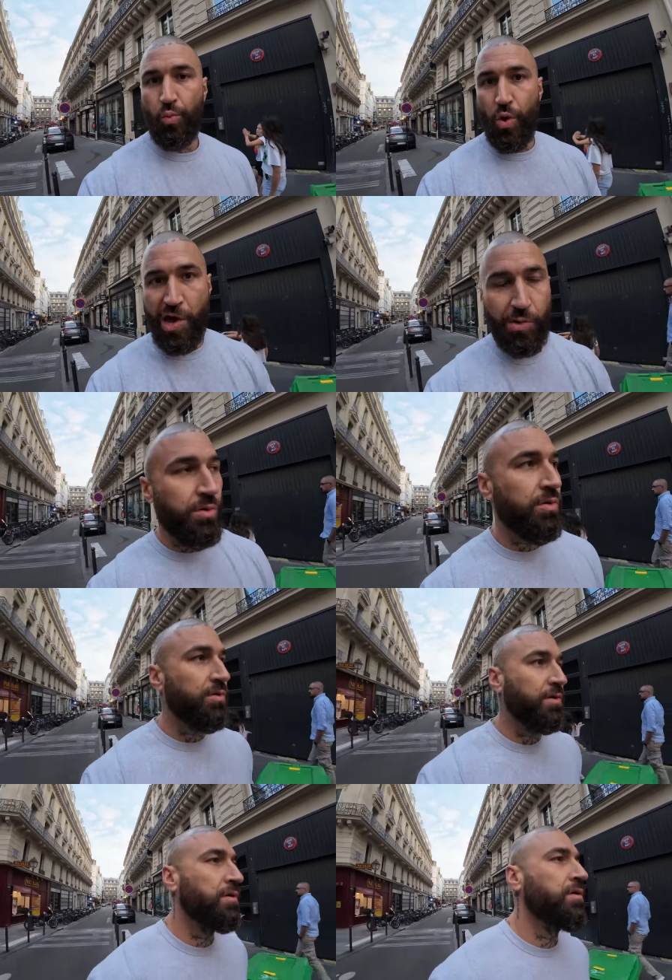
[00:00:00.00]
Well.
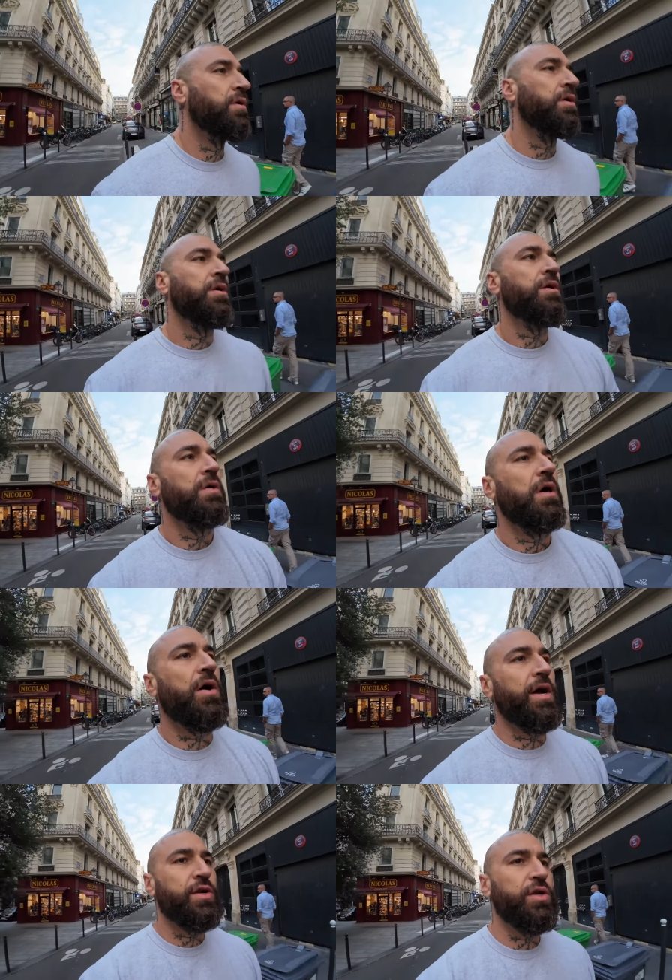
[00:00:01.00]

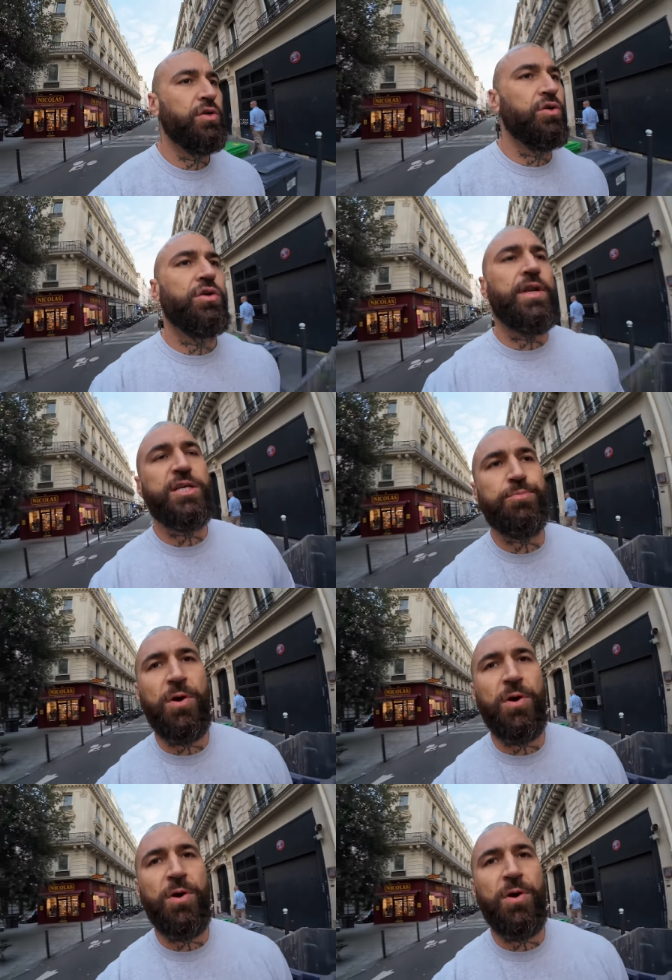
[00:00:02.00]
All right, next